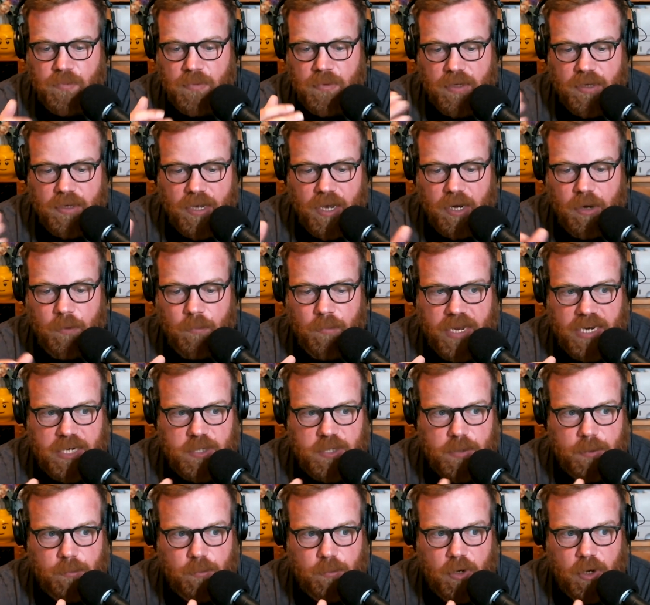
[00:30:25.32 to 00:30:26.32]
Kind of
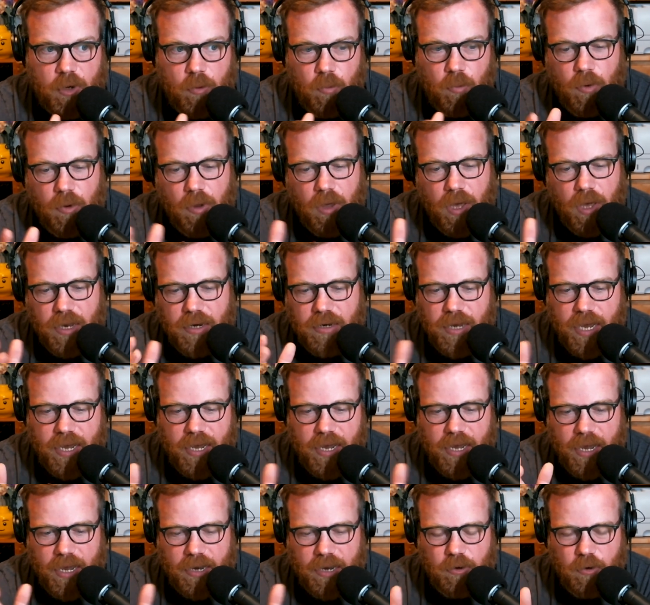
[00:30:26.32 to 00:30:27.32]
makes people go, well, I,
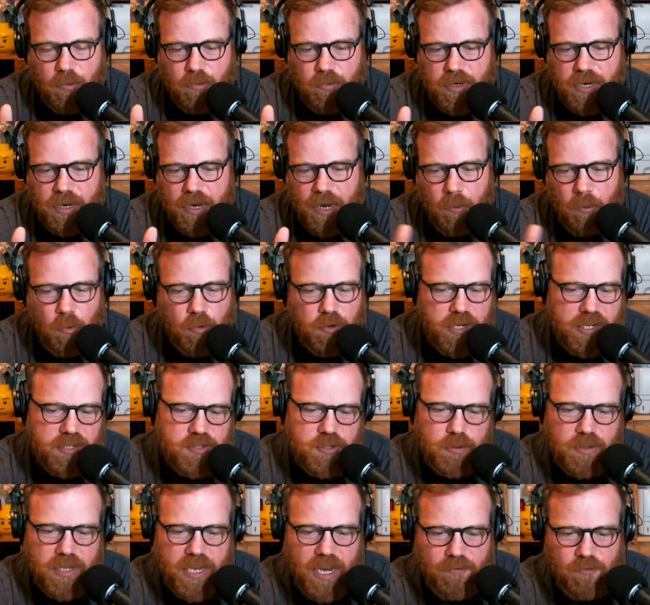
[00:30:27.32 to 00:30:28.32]
I don't, I won't
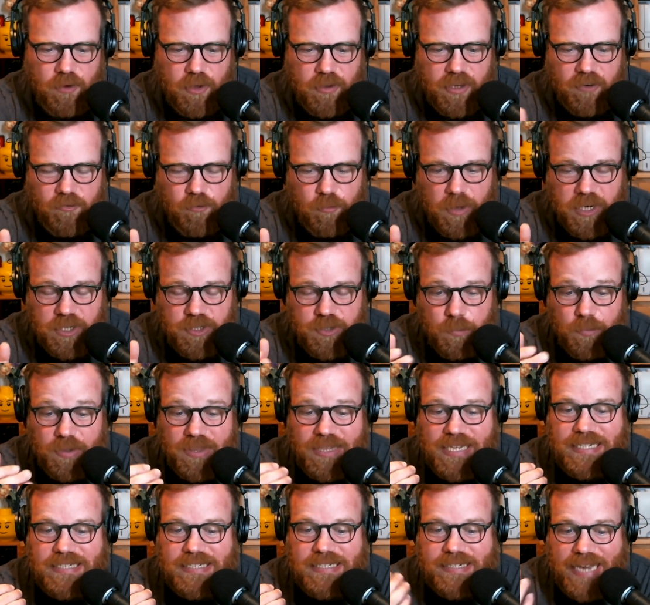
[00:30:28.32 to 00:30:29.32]
necessarily have all the information,
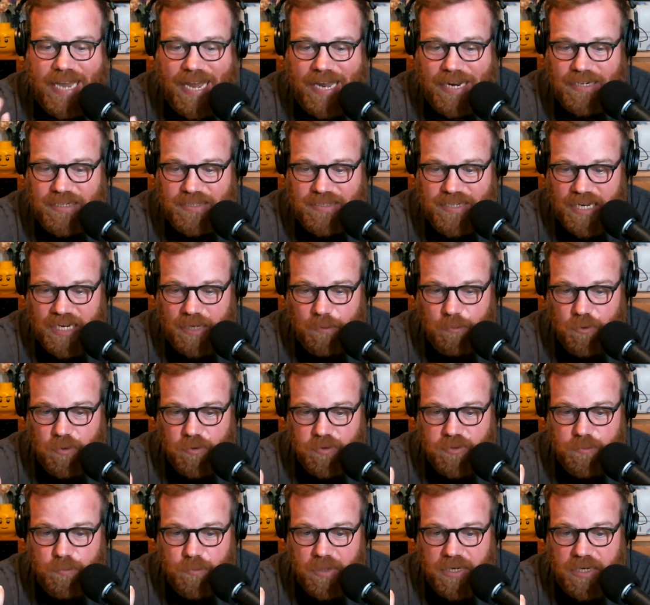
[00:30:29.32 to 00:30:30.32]
but these data
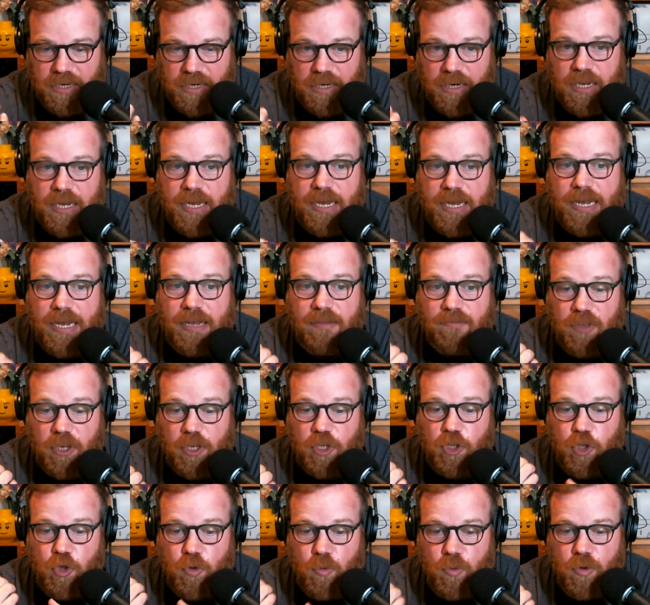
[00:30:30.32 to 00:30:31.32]
tables mean
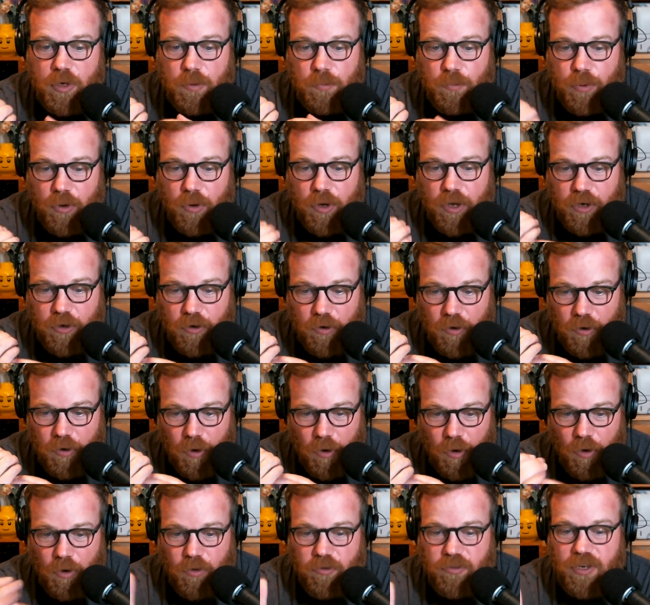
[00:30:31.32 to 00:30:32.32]
that you can put
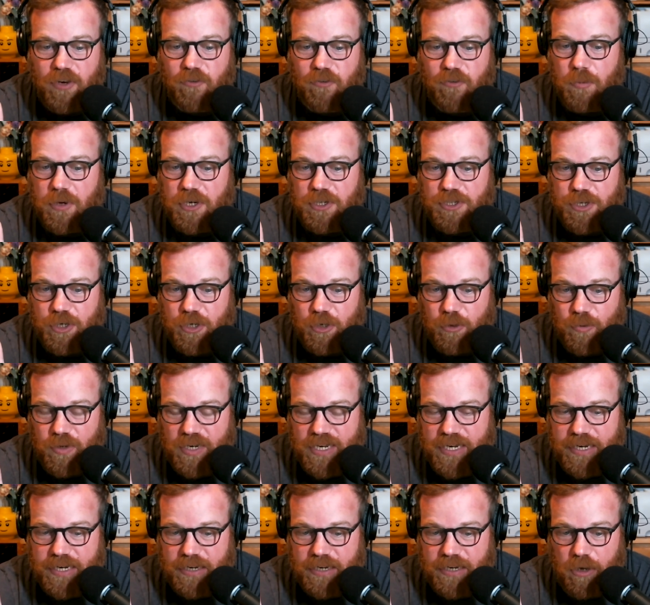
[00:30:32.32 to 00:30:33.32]
all the information you
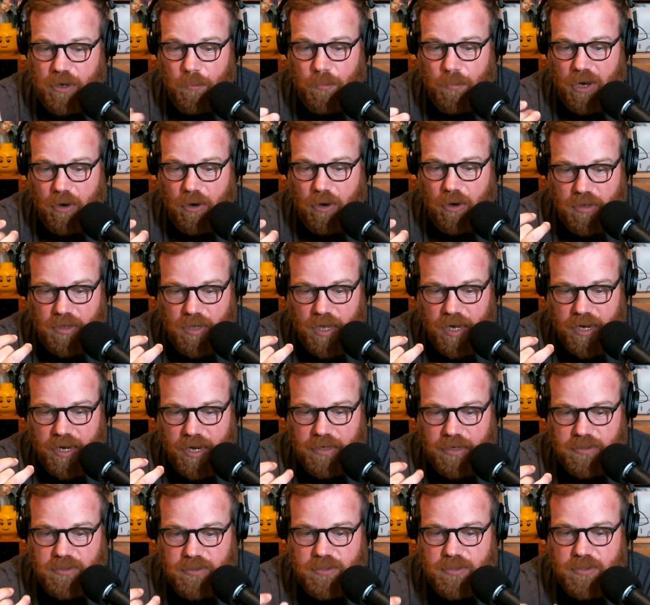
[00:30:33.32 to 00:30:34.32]
need about
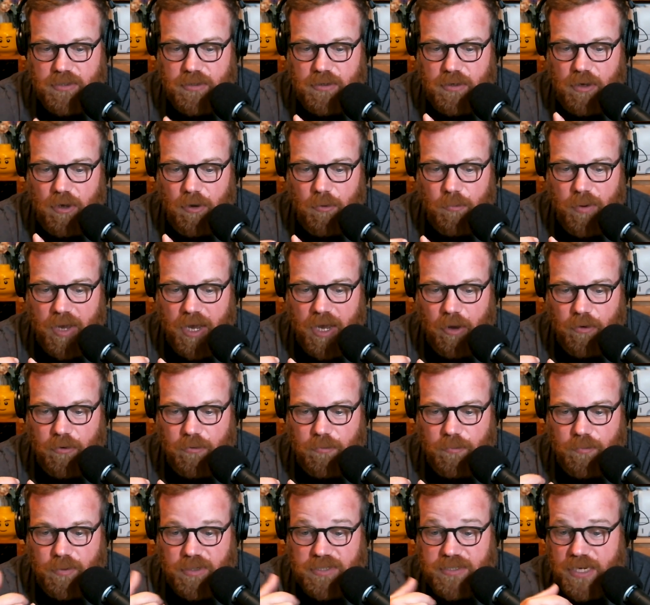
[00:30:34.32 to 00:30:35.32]
clients, about
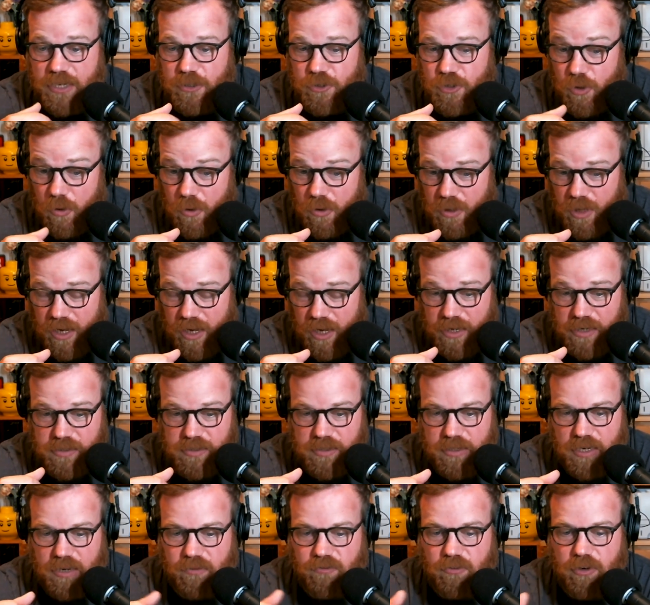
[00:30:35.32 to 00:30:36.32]
potential
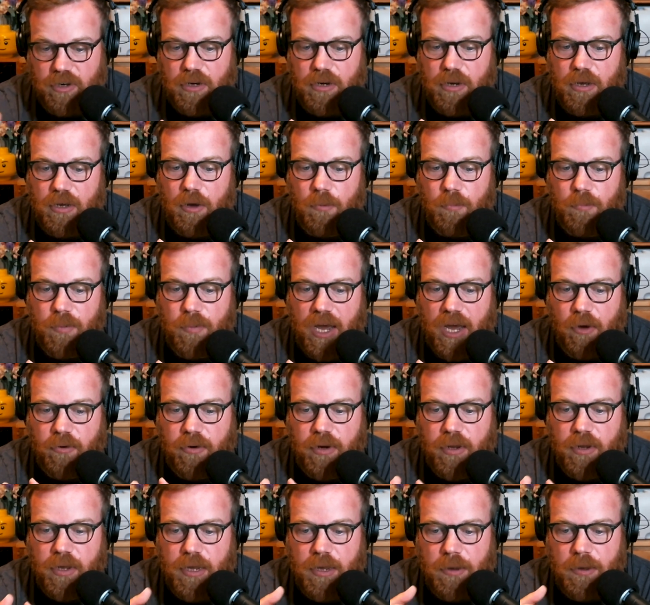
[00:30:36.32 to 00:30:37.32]
clients, even
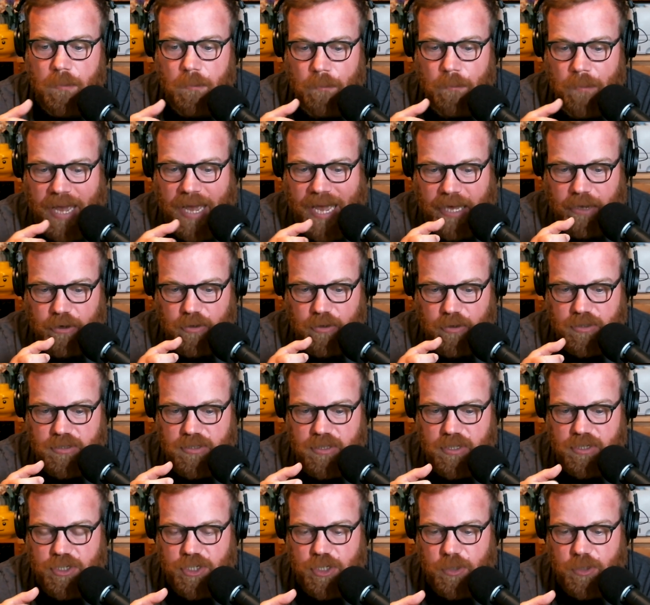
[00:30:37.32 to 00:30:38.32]
about matters
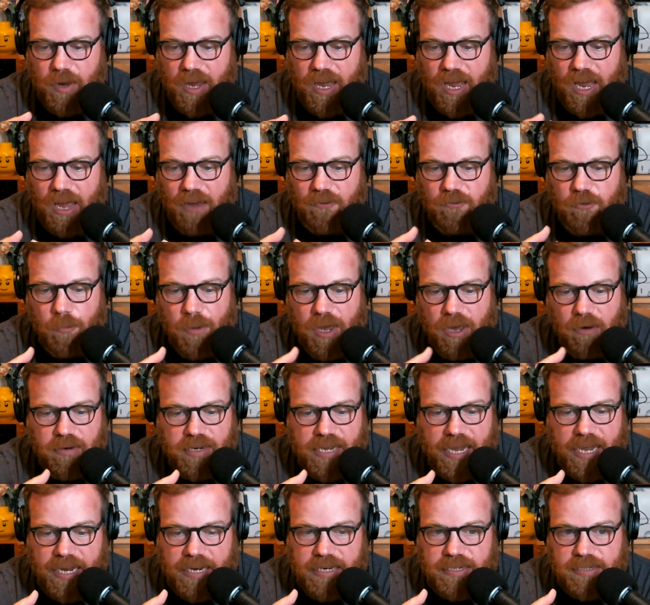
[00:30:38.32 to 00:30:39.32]
that you have, about
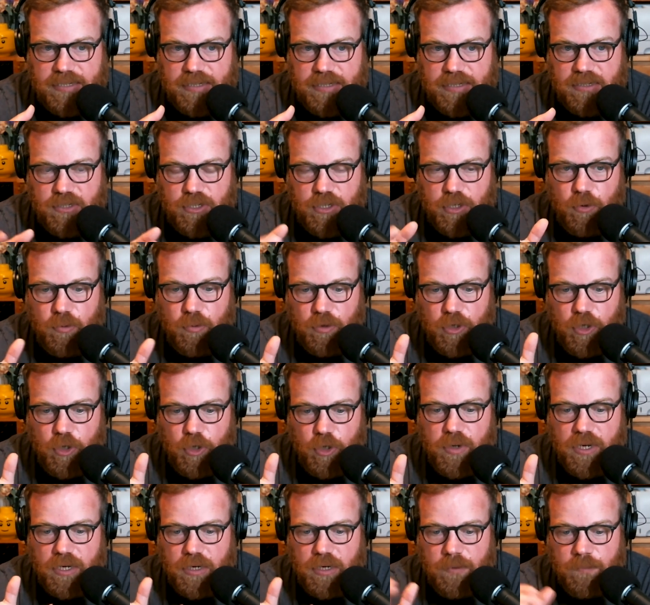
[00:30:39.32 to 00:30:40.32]
cases. You, you
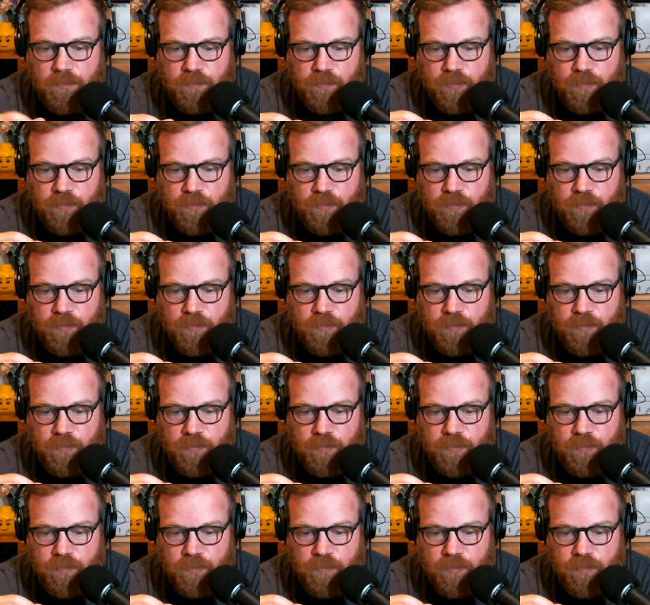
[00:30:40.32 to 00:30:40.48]
can,